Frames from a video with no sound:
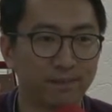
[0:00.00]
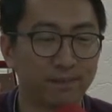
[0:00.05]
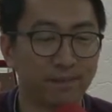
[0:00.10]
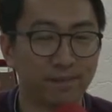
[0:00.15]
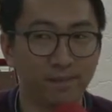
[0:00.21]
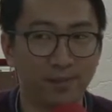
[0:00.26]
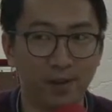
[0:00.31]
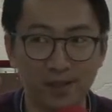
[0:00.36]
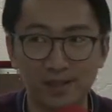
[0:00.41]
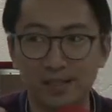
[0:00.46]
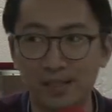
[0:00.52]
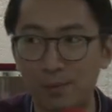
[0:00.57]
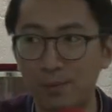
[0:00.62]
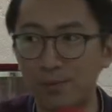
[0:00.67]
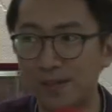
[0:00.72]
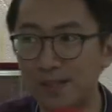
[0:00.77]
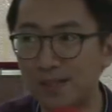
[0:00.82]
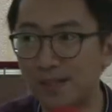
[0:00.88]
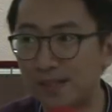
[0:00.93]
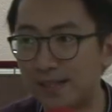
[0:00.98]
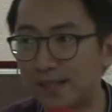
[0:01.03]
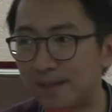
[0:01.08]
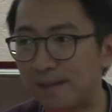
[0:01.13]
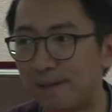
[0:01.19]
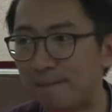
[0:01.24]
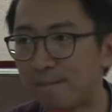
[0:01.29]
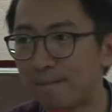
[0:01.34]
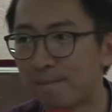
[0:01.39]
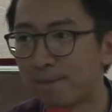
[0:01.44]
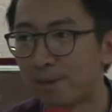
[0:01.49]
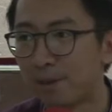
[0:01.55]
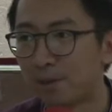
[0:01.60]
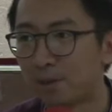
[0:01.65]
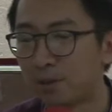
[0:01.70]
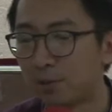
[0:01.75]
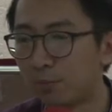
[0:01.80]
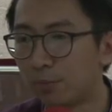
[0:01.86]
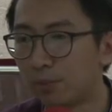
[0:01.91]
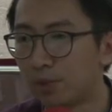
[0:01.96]
You understand what I'm saying?
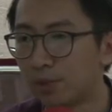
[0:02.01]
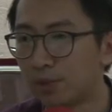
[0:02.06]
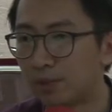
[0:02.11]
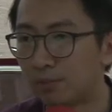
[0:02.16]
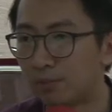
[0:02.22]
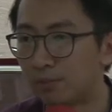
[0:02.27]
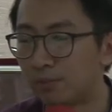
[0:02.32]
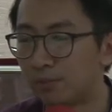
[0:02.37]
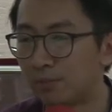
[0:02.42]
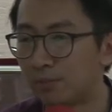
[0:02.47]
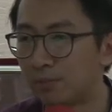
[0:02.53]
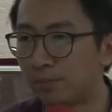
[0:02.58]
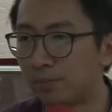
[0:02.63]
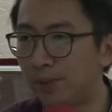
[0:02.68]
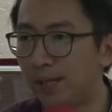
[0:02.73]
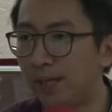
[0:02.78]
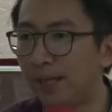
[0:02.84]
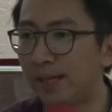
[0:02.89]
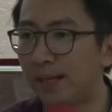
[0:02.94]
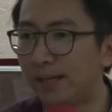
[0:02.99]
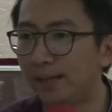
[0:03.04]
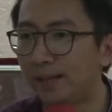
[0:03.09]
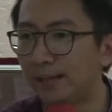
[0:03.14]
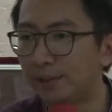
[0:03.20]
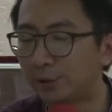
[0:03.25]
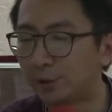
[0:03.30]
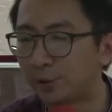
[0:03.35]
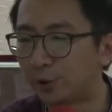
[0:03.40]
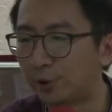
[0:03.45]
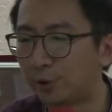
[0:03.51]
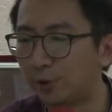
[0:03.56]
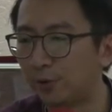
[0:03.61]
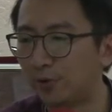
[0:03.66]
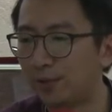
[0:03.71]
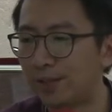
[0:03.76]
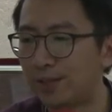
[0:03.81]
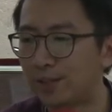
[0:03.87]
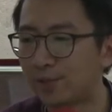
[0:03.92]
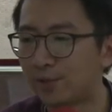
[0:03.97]
So, being in the truth
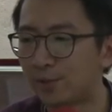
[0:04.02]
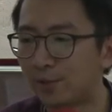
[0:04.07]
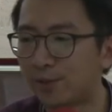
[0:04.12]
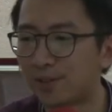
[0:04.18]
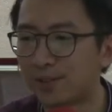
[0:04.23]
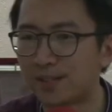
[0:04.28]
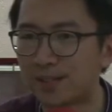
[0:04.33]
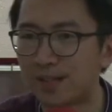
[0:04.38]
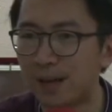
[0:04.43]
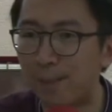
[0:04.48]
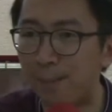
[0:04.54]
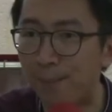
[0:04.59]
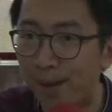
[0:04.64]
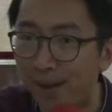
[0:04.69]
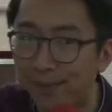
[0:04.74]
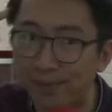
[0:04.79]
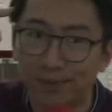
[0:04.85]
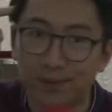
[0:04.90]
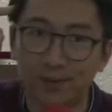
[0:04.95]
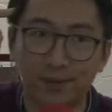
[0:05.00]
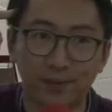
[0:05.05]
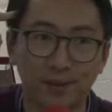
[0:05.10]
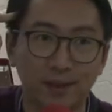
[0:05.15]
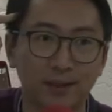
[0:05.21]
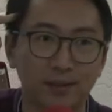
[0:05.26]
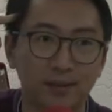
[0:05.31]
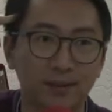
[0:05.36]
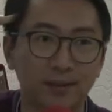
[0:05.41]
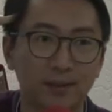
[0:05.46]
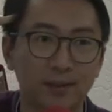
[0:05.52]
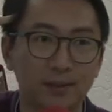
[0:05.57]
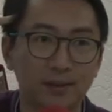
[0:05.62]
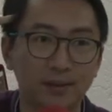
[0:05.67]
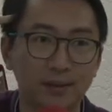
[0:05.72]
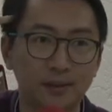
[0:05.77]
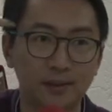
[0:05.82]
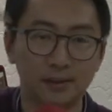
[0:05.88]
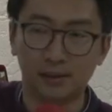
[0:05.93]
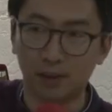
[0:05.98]
is not just a mental thing.
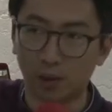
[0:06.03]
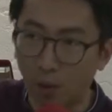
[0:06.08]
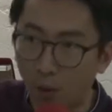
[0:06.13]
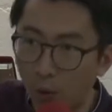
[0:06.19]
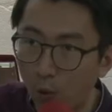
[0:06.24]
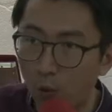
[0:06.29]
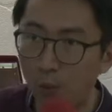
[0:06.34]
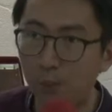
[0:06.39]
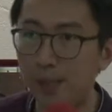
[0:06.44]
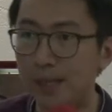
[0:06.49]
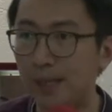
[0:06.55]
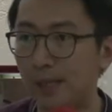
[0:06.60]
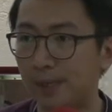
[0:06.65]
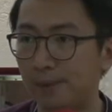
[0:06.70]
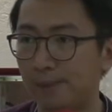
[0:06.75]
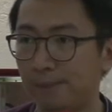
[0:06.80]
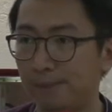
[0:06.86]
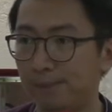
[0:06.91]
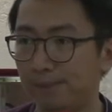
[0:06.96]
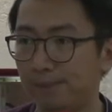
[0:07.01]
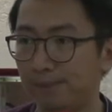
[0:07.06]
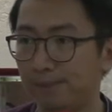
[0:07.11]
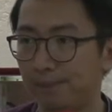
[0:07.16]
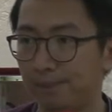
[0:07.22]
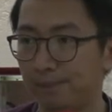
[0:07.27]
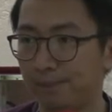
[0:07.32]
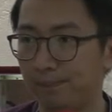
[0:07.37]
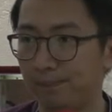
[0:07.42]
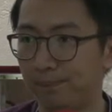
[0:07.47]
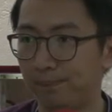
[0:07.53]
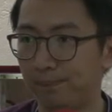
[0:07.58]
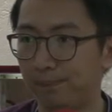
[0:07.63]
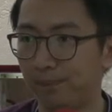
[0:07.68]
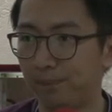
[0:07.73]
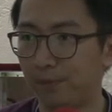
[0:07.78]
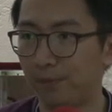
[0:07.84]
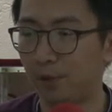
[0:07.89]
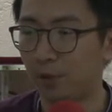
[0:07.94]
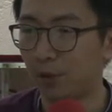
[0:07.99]
It's a whole being.
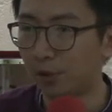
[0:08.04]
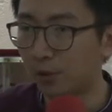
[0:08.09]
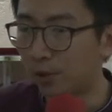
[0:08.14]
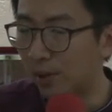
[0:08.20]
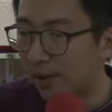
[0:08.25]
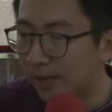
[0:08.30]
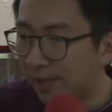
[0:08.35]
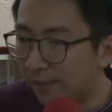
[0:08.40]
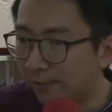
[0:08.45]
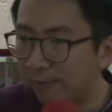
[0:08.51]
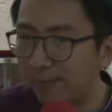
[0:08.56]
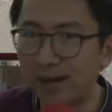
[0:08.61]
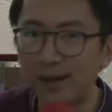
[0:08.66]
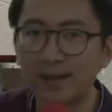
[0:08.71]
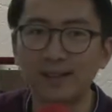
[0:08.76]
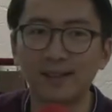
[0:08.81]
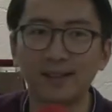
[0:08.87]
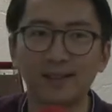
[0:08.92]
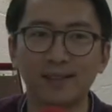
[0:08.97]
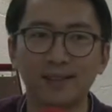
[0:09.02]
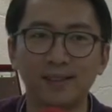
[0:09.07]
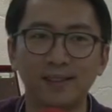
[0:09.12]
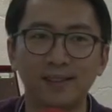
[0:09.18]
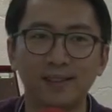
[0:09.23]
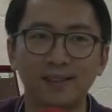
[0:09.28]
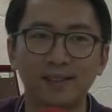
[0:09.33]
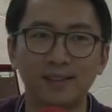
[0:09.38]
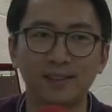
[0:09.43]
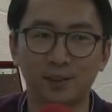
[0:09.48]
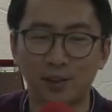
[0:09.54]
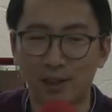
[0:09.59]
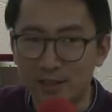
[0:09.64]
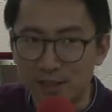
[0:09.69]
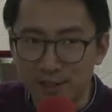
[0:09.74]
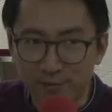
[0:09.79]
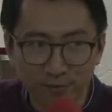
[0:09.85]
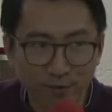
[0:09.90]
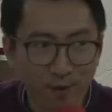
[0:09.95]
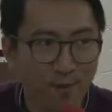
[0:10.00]
You've got to live by it,
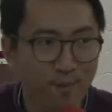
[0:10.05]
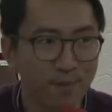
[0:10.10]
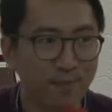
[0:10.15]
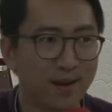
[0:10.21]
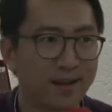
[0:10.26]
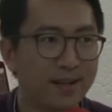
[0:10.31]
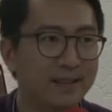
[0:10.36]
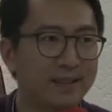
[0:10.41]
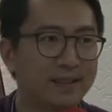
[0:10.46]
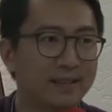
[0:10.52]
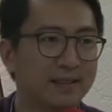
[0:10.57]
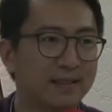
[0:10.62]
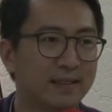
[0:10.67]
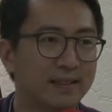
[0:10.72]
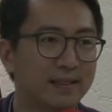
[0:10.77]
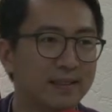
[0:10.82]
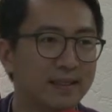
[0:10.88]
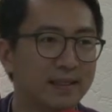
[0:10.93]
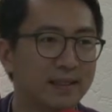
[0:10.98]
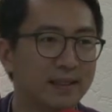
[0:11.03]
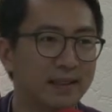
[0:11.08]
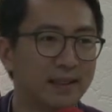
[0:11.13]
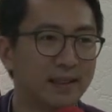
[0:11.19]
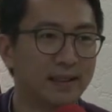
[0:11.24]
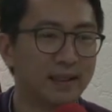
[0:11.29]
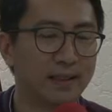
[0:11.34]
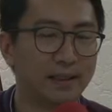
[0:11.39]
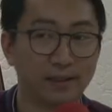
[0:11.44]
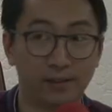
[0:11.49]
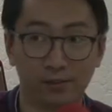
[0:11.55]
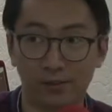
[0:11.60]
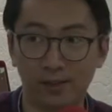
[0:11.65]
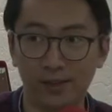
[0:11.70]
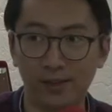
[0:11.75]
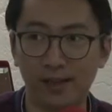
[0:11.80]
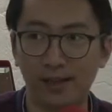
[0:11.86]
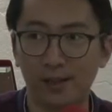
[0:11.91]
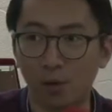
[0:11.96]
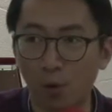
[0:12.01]
transformed by it, right?
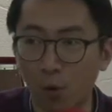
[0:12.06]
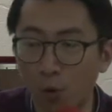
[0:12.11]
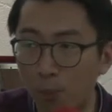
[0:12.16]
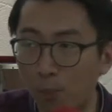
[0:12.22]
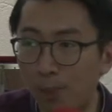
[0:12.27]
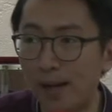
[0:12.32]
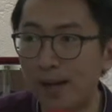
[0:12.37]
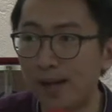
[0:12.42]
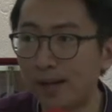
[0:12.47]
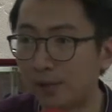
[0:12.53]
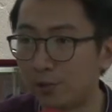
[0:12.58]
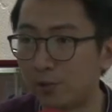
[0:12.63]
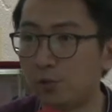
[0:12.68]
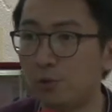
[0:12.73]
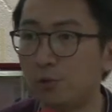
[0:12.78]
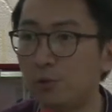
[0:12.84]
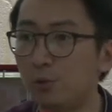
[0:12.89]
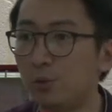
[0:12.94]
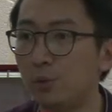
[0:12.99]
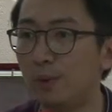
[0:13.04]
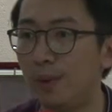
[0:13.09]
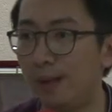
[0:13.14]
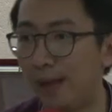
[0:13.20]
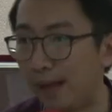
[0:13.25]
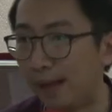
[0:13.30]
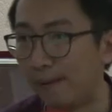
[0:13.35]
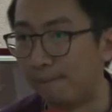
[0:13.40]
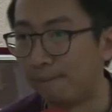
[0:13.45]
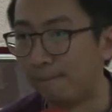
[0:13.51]
And obey to the end.